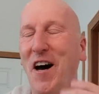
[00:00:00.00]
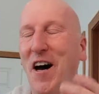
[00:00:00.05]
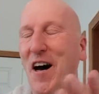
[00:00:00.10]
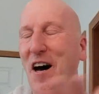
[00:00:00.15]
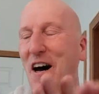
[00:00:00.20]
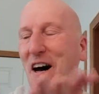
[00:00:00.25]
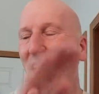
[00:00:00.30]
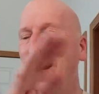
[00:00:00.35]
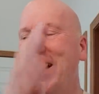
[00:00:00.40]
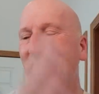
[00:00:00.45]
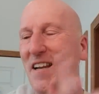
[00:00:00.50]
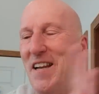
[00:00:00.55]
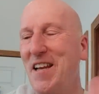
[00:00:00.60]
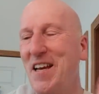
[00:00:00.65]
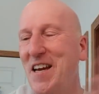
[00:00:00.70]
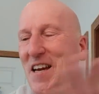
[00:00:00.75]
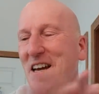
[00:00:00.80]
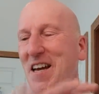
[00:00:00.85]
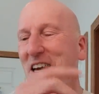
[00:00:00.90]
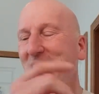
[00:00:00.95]
Uh,
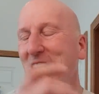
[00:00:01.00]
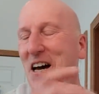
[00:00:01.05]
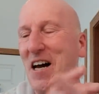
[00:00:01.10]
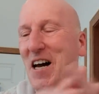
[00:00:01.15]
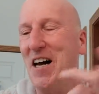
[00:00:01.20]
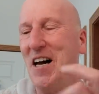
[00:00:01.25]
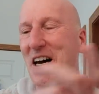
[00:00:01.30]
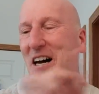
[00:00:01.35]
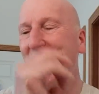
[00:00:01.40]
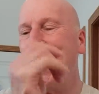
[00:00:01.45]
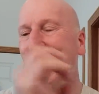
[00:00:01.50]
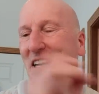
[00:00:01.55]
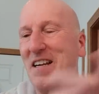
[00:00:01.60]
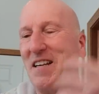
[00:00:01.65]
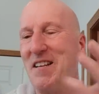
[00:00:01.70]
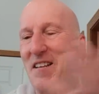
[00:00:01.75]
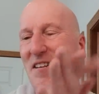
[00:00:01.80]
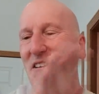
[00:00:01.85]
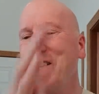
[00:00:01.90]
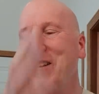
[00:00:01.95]
uh,
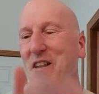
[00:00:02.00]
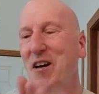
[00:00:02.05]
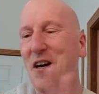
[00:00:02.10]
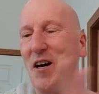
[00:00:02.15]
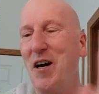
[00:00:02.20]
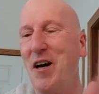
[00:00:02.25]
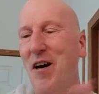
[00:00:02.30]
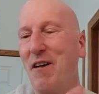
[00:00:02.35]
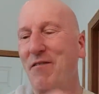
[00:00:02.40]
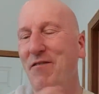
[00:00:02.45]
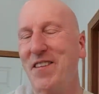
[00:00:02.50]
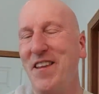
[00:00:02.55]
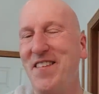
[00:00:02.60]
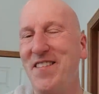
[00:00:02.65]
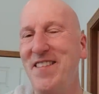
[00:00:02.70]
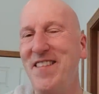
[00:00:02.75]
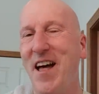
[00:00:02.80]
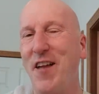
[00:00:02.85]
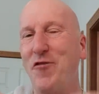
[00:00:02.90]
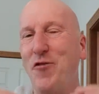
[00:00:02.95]
uh,
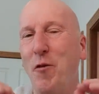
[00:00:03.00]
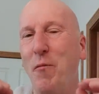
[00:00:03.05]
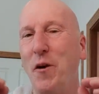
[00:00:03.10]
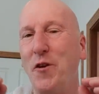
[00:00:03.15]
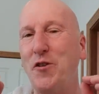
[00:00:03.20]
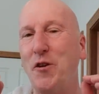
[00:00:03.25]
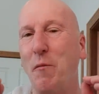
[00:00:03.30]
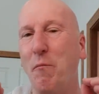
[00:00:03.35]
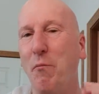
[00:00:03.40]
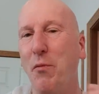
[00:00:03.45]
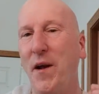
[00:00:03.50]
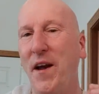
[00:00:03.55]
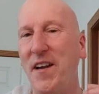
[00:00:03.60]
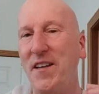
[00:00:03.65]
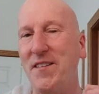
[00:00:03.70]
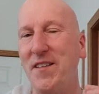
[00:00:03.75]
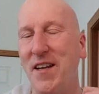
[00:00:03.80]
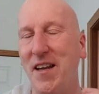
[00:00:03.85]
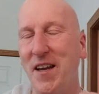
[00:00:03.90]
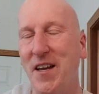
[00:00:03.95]
it's not so much a
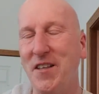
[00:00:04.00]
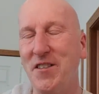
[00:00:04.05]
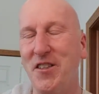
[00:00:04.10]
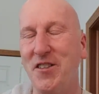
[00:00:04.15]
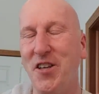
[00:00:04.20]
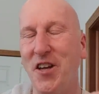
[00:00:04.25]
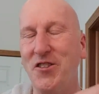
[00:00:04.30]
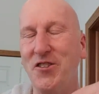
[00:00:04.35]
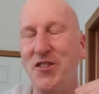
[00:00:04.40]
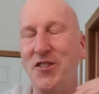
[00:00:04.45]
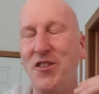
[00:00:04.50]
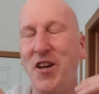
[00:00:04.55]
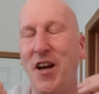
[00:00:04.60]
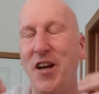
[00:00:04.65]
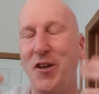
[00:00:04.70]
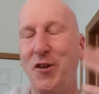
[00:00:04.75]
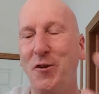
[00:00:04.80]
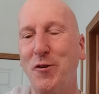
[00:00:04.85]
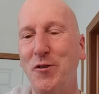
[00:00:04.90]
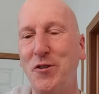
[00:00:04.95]
bracing because it doesn't
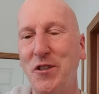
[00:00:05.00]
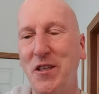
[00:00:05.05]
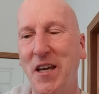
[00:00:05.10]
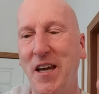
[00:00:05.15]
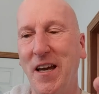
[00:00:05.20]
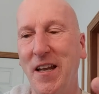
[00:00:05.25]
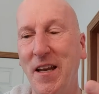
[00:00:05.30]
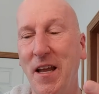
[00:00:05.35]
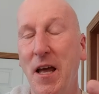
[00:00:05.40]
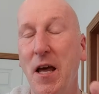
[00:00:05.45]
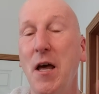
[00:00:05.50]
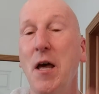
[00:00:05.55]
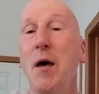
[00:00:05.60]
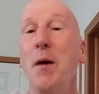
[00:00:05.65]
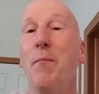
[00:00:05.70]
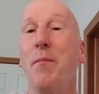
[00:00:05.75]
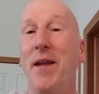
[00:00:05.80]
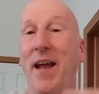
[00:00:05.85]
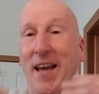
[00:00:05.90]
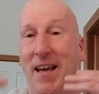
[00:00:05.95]
tighten your skin,
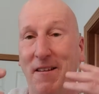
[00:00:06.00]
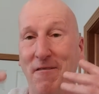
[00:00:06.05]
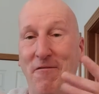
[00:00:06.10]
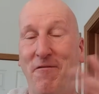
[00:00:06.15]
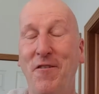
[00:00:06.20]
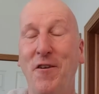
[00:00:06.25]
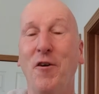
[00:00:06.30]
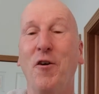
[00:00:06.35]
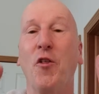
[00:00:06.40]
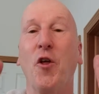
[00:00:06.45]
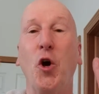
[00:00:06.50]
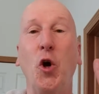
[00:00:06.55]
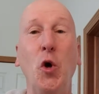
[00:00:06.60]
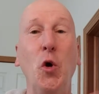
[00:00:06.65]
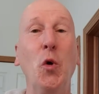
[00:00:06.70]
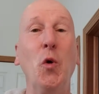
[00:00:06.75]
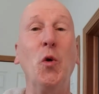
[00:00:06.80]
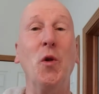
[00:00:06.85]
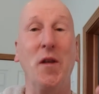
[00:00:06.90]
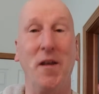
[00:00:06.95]
but I can feel the
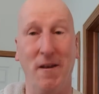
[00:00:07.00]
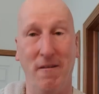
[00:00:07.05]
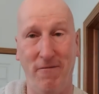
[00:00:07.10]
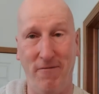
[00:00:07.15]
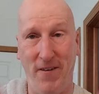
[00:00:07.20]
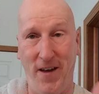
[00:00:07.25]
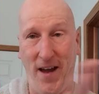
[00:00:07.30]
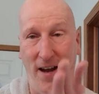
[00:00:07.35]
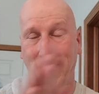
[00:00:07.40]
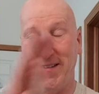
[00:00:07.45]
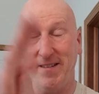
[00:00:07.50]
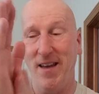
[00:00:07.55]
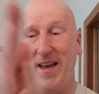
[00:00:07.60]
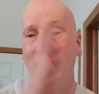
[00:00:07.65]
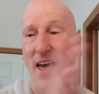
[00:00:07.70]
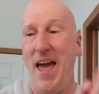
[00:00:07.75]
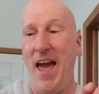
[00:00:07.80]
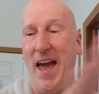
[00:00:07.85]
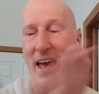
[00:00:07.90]
cooling effect.